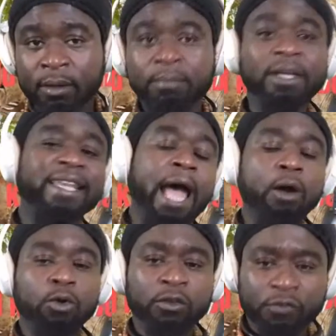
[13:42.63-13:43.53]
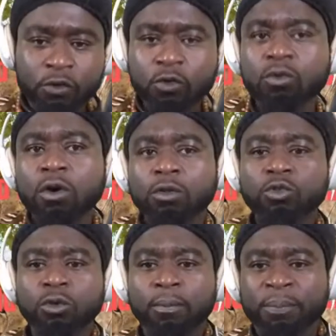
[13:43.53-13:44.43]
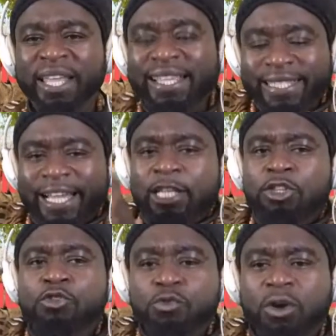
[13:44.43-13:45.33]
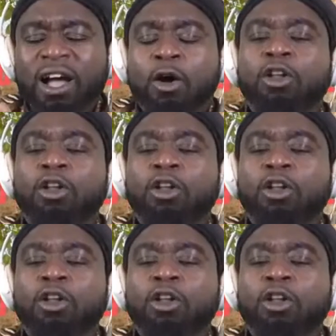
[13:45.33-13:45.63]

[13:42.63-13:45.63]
But now, if you go to a place and you are